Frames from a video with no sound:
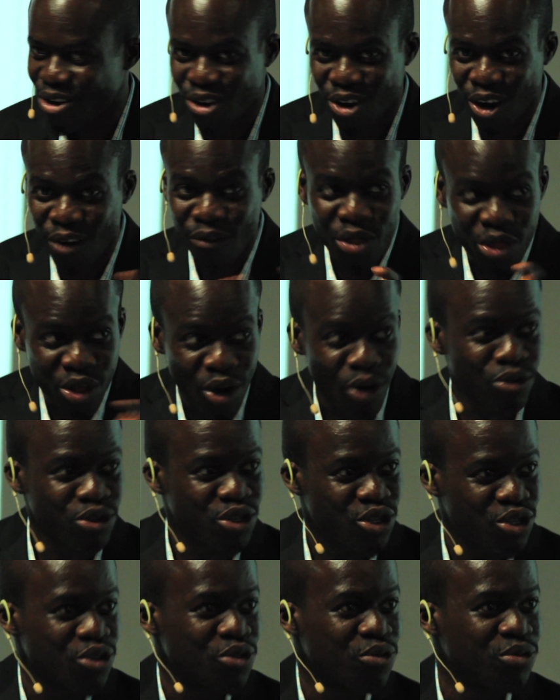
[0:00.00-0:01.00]
of
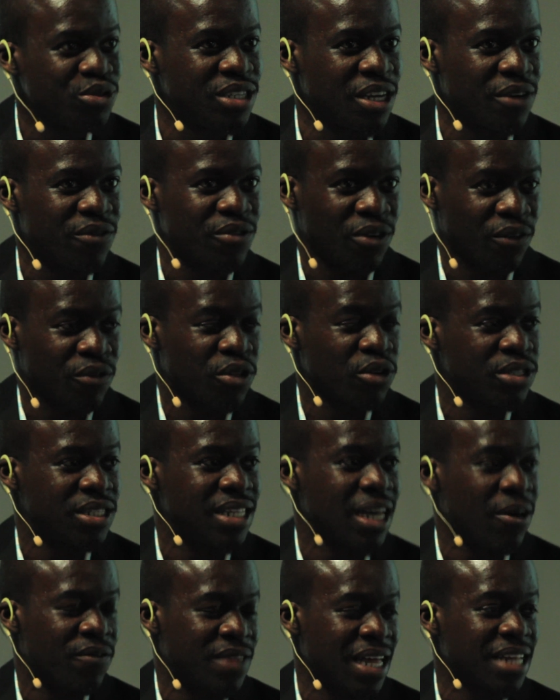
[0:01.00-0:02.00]

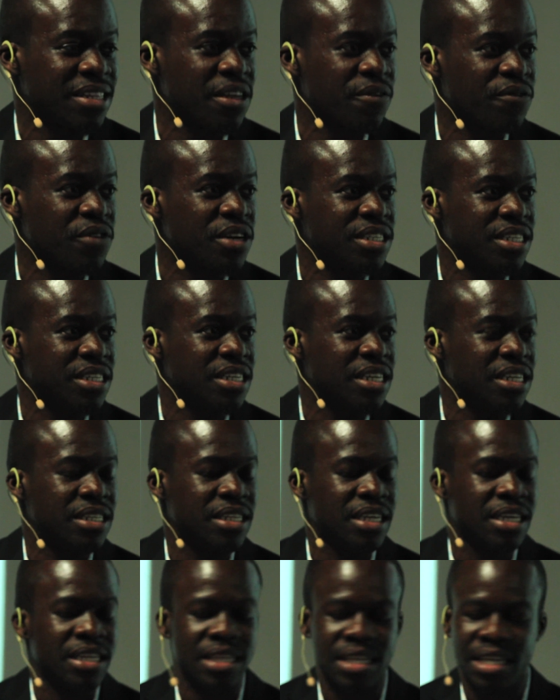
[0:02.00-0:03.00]
that difference
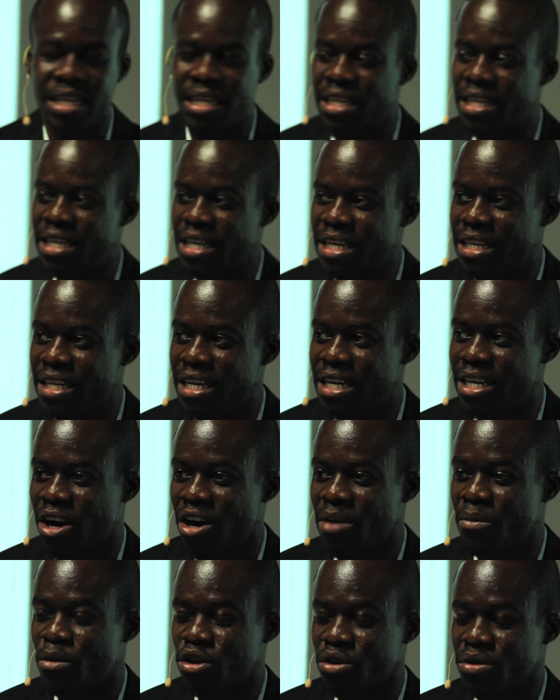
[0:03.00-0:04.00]
in our
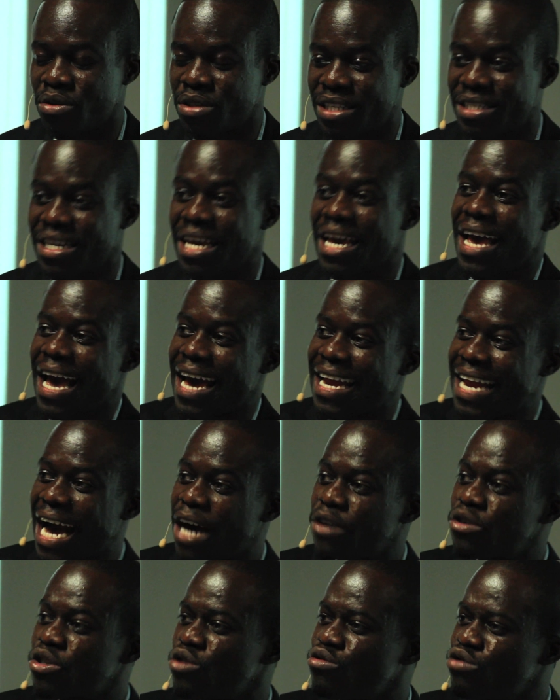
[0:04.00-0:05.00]
emotional states. And
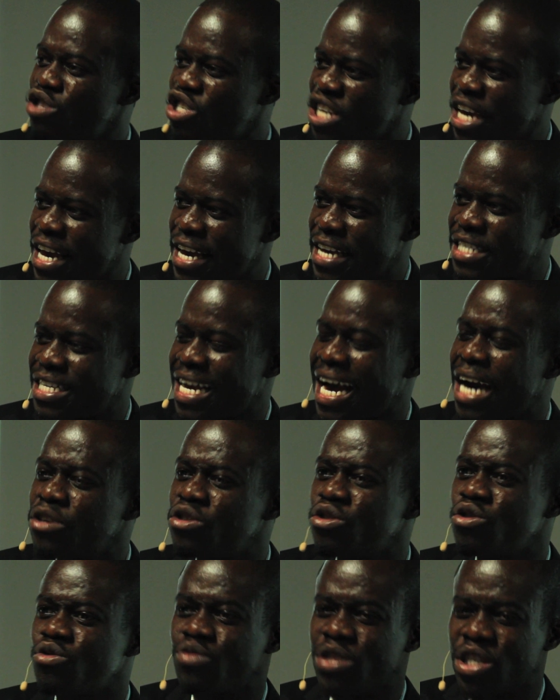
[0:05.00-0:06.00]
how do
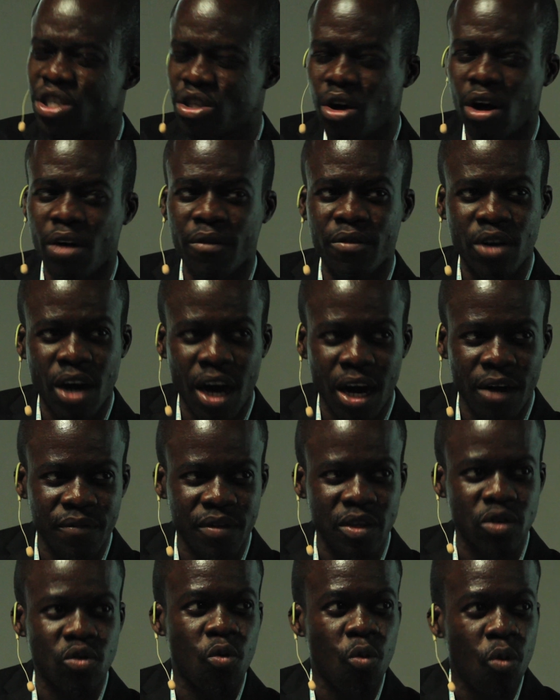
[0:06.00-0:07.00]
you resolve
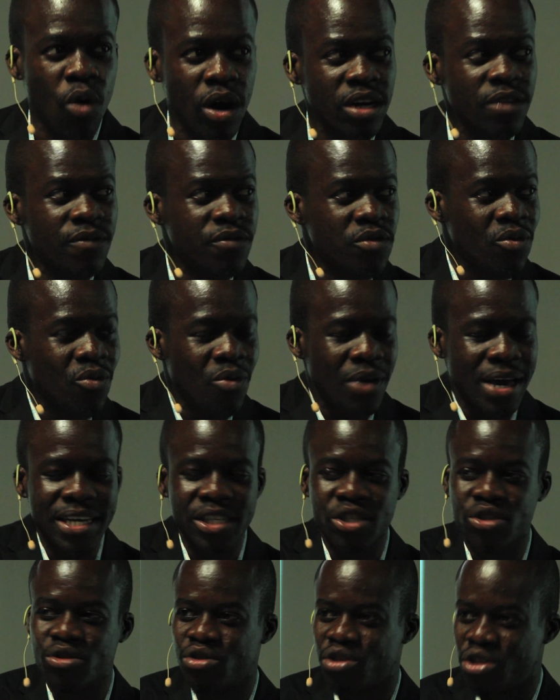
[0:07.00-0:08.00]
conflict? One of the
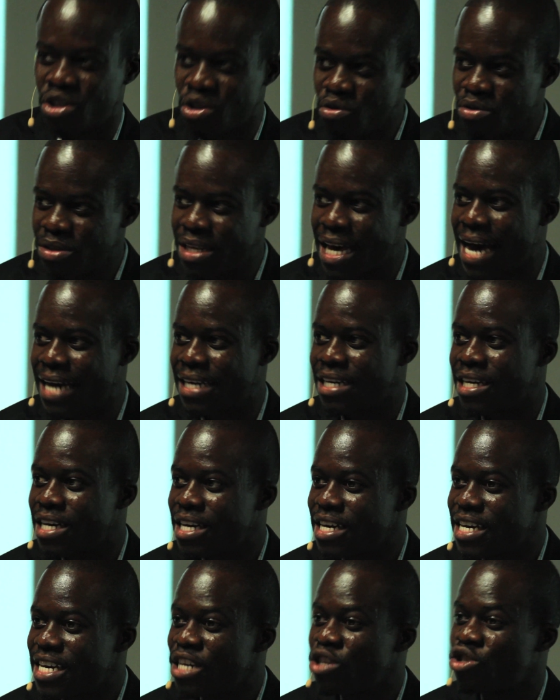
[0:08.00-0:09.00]
ways to do that
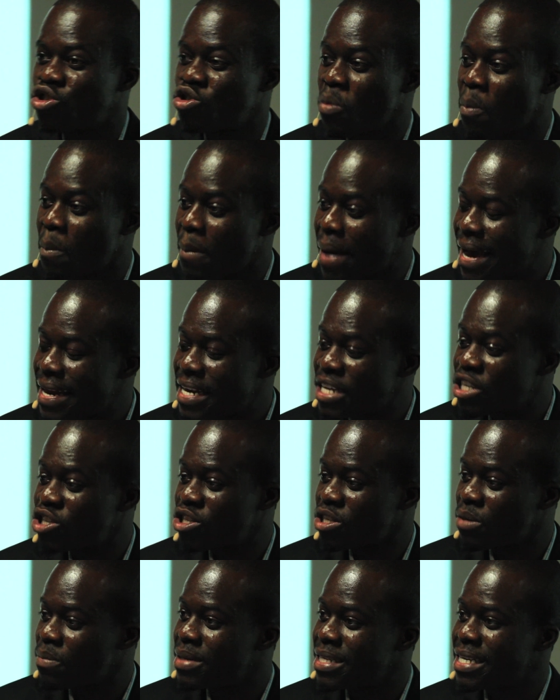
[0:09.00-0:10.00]
is to manage
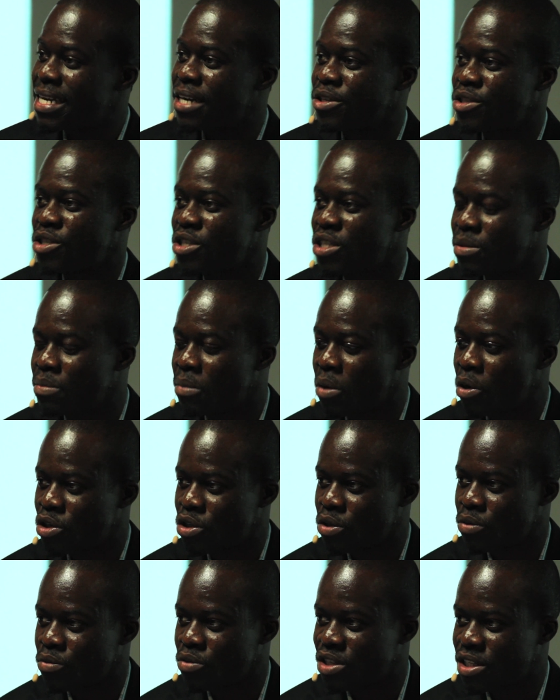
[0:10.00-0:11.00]
somebody else's
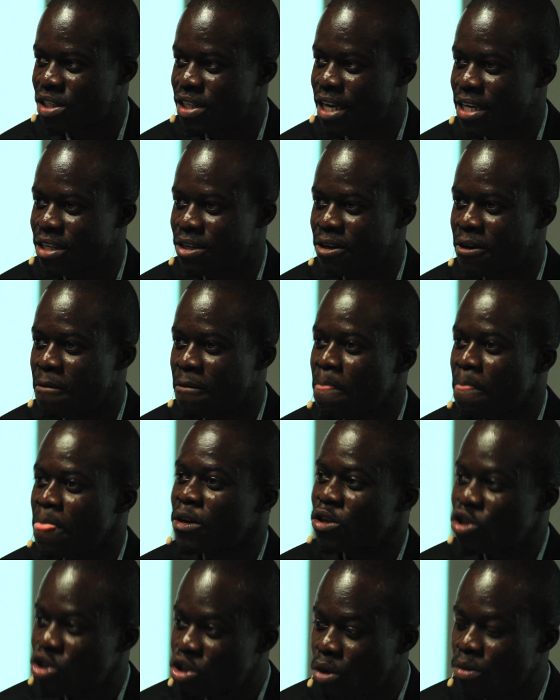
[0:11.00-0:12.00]
emotional state.
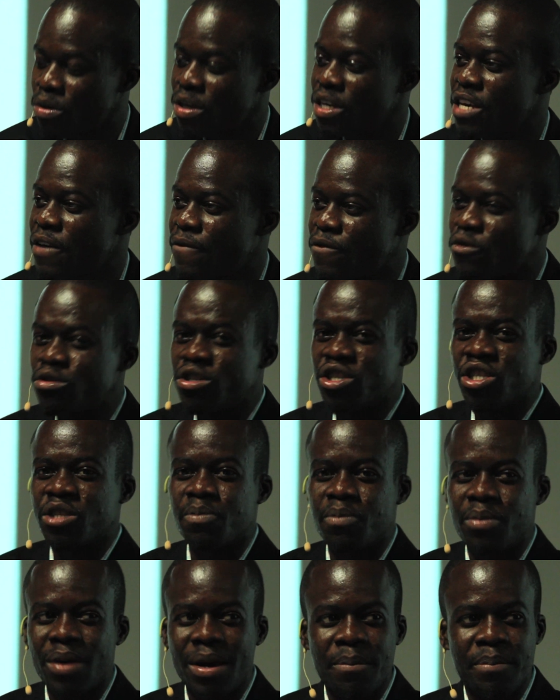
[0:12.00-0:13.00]
So if you just
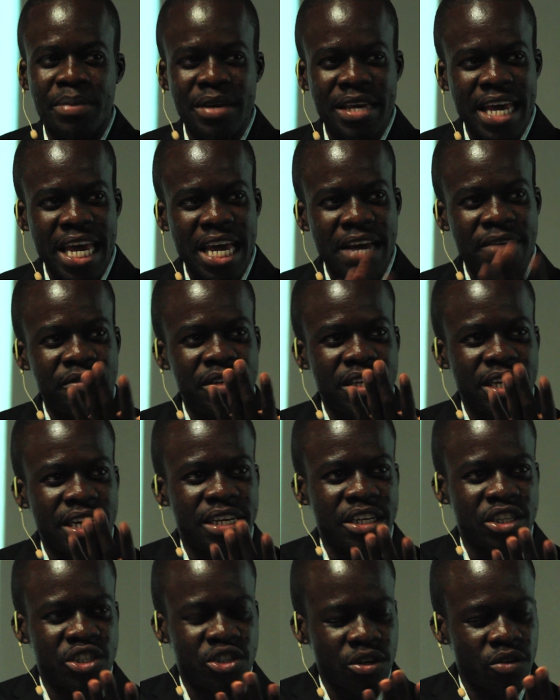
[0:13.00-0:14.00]
behaved
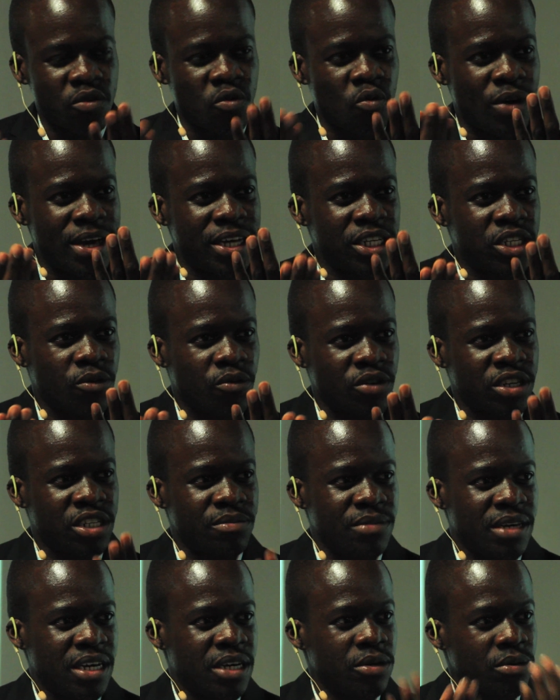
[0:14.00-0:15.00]
in a certain way towards
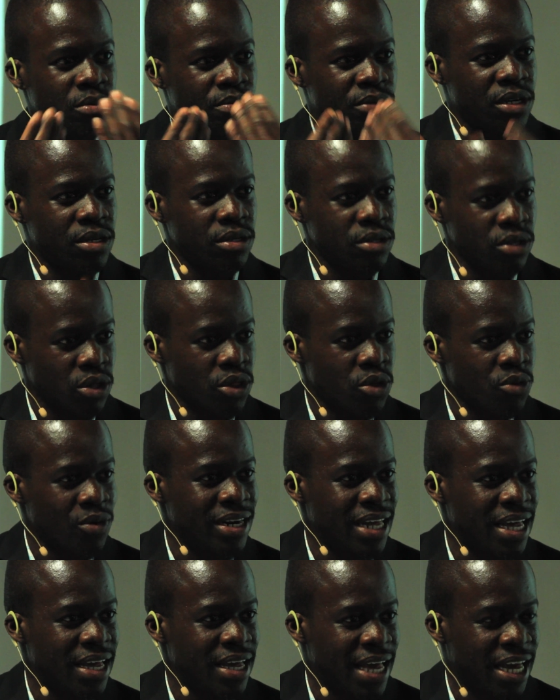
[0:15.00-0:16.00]
me through
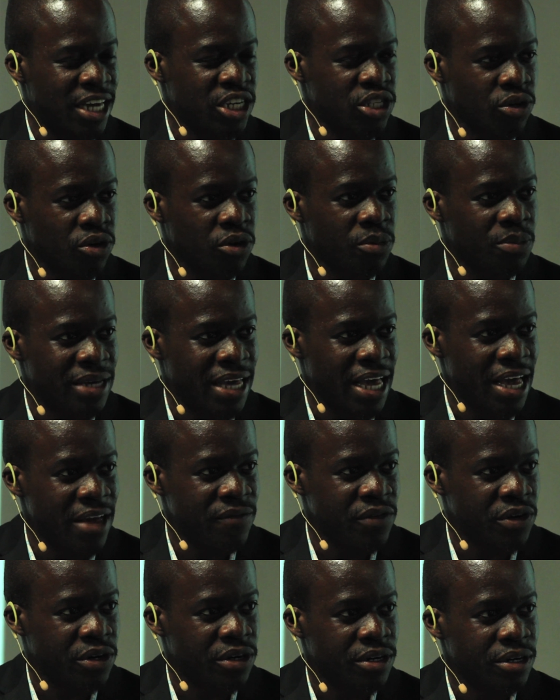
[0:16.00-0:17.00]
an external
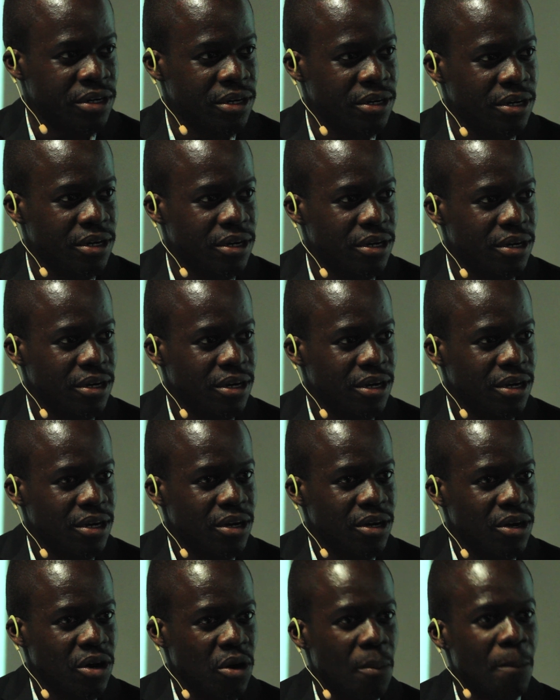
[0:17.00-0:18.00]
behavior,
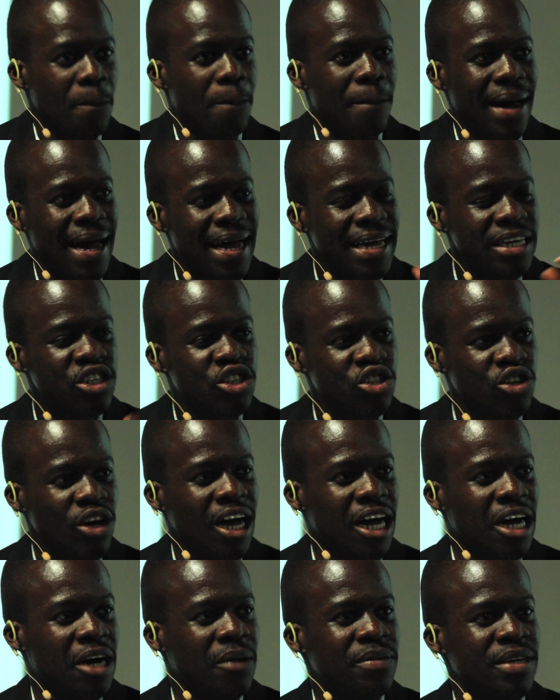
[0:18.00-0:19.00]
my
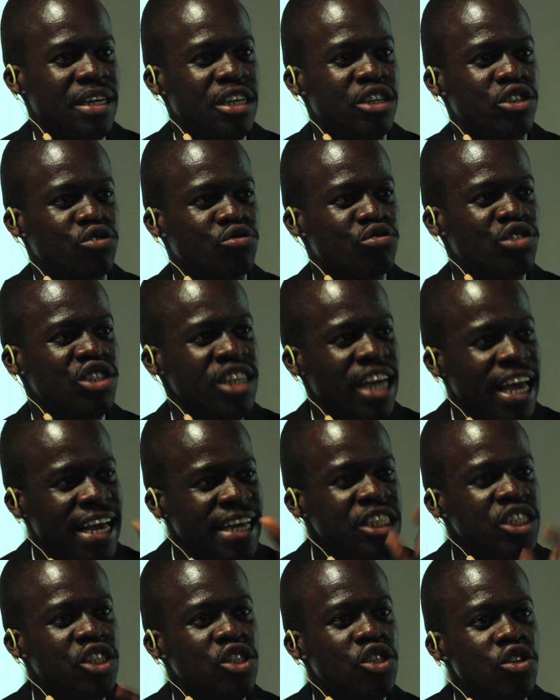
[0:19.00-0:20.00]
job is to
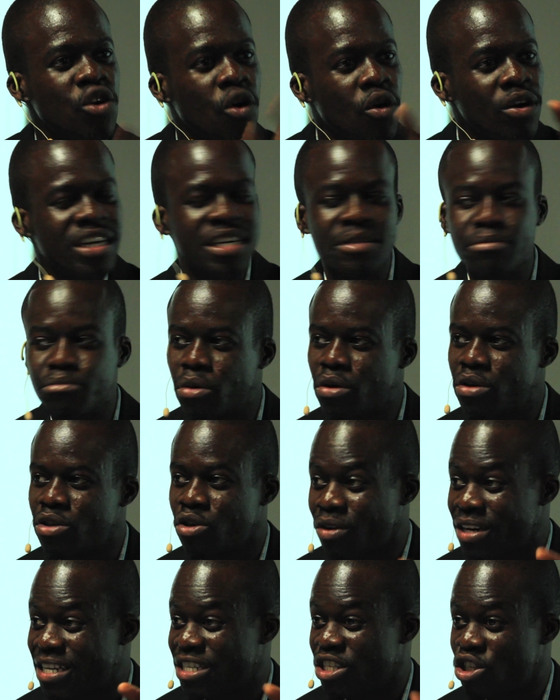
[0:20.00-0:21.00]
change your
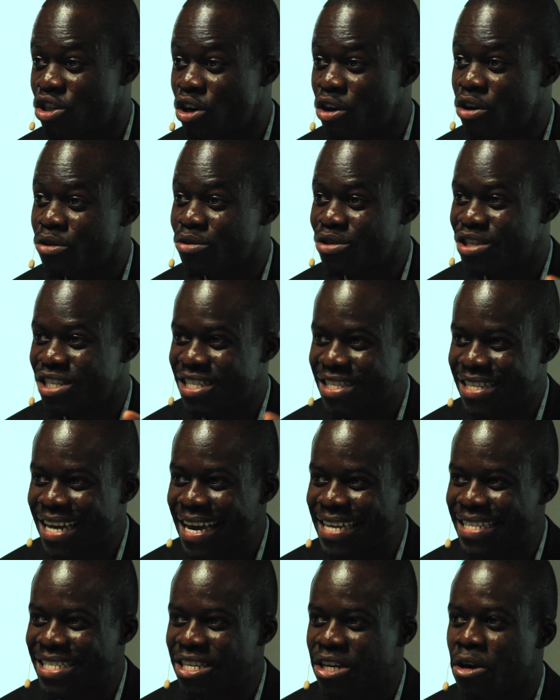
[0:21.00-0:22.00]
internal
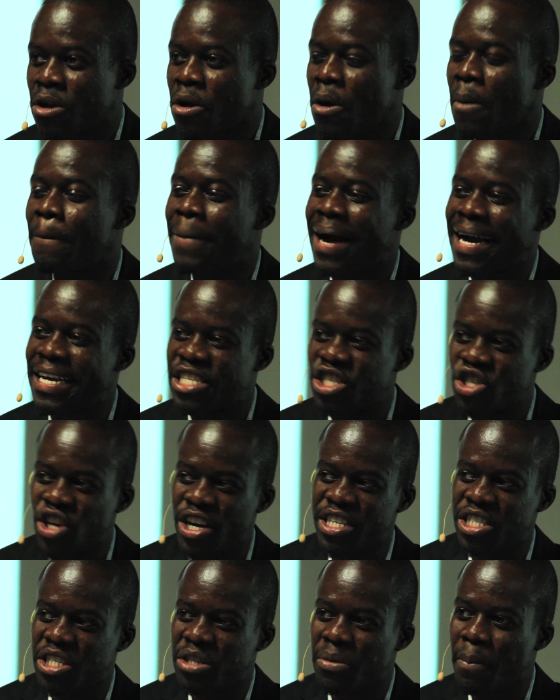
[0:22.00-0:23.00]
state by
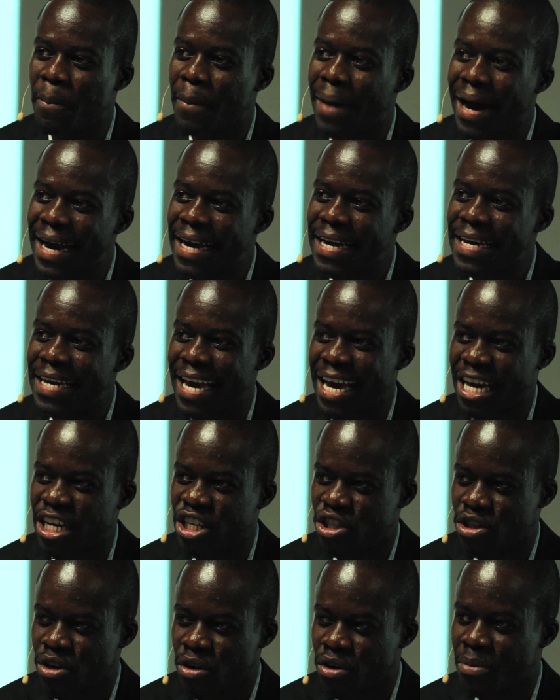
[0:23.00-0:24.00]
changing my
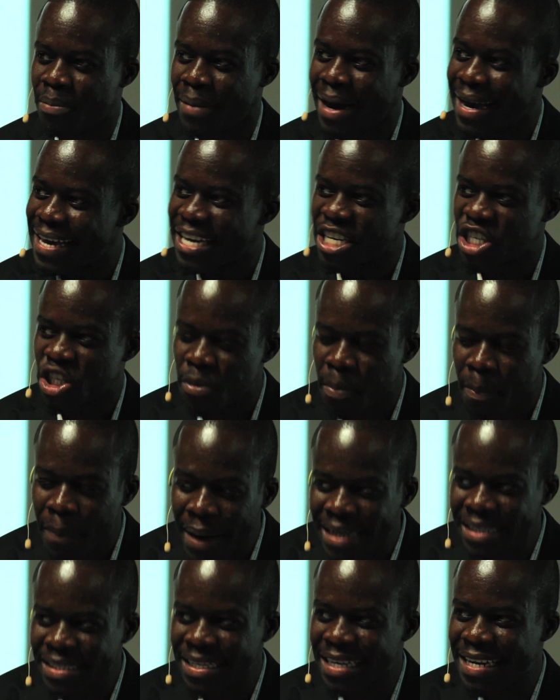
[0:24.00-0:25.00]

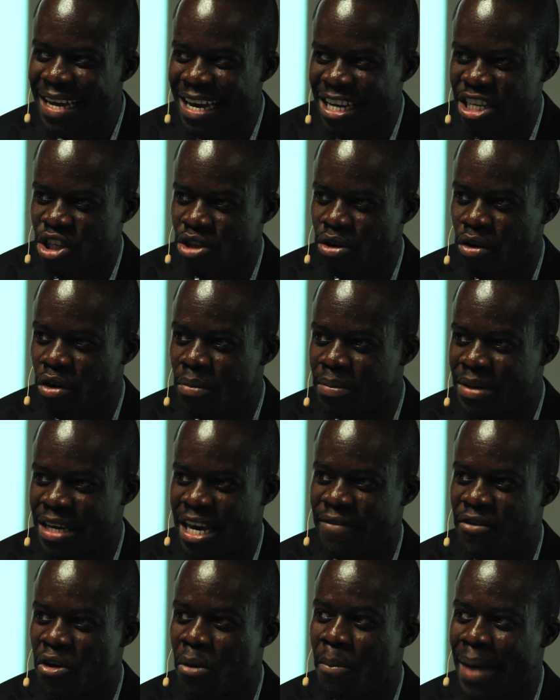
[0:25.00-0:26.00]
expected external
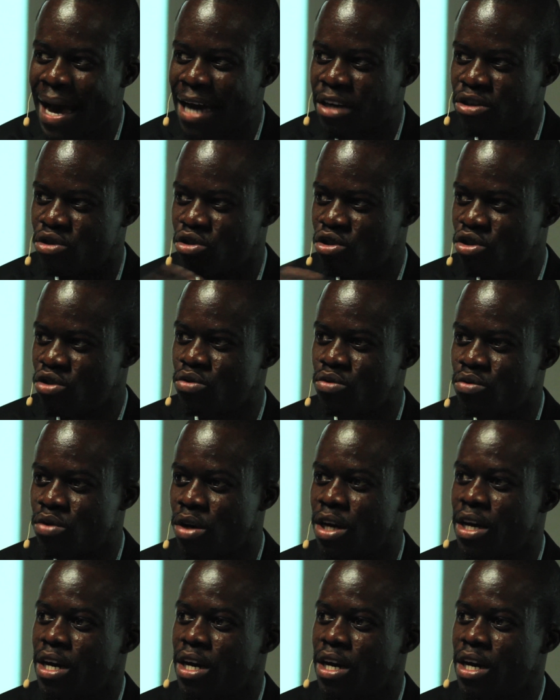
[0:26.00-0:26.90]
behavior back to you